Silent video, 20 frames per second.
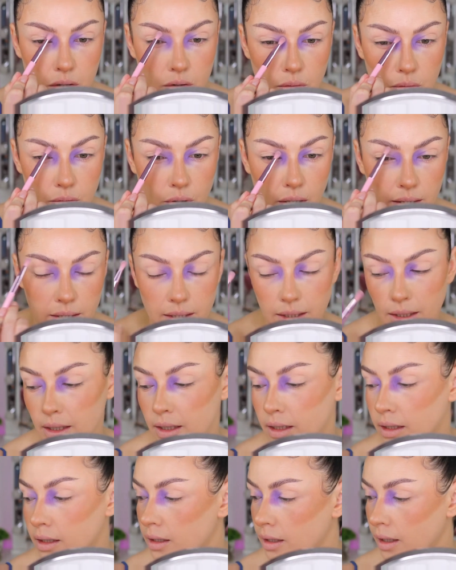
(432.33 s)

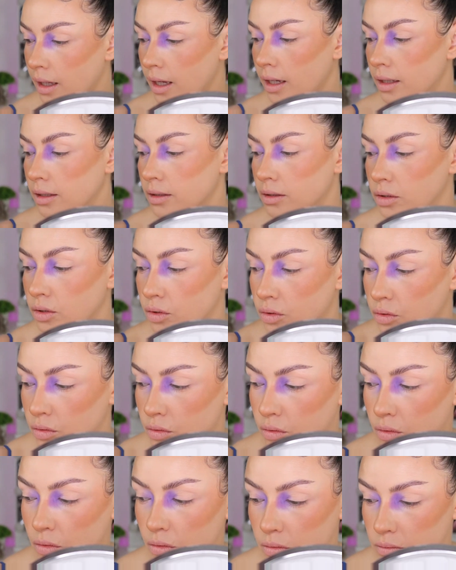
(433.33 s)
rocking a
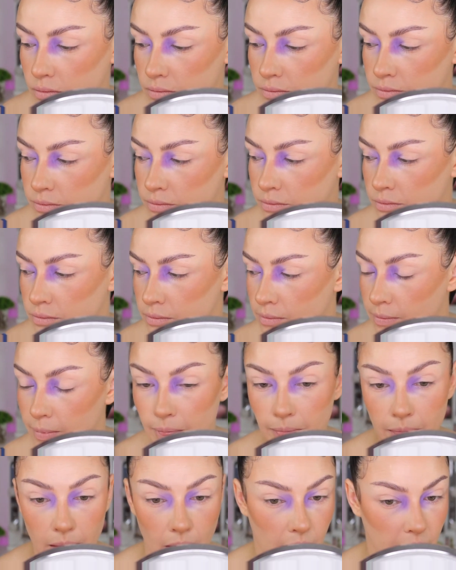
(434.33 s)
new
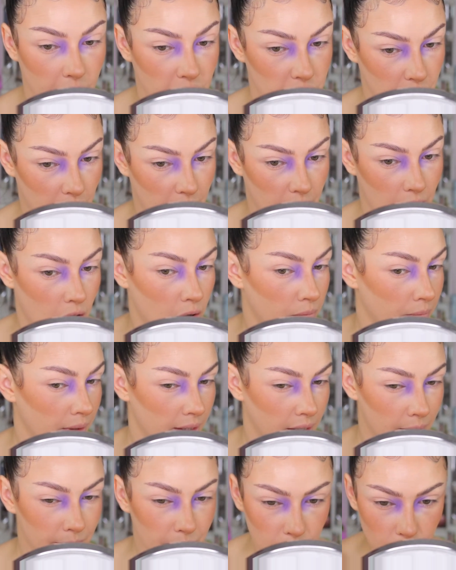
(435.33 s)
eyeshadow
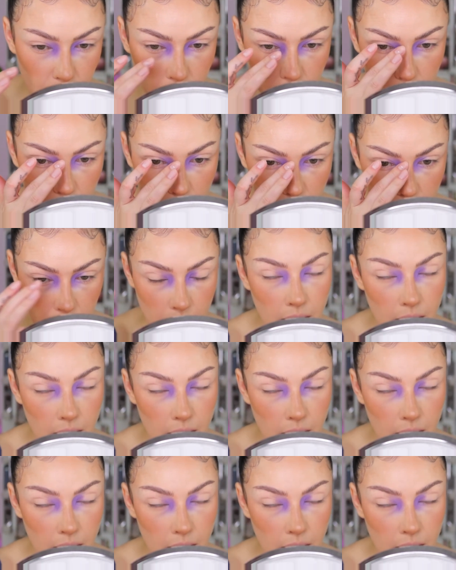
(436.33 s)
makeup look,